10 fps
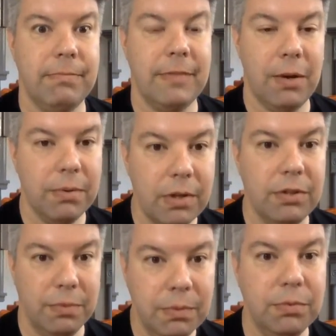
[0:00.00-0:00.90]

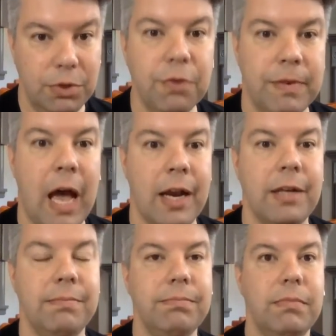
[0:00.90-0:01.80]
No, you've got it.
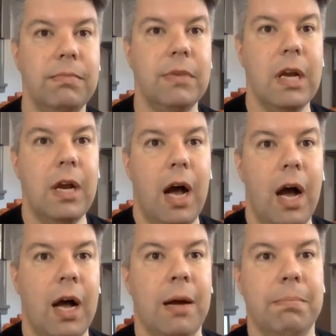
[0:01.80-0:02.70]

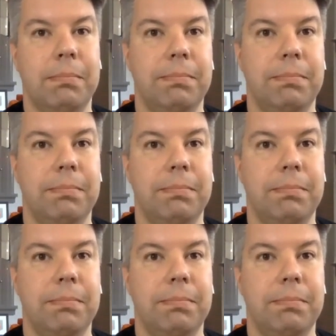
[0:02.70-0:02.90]
Um,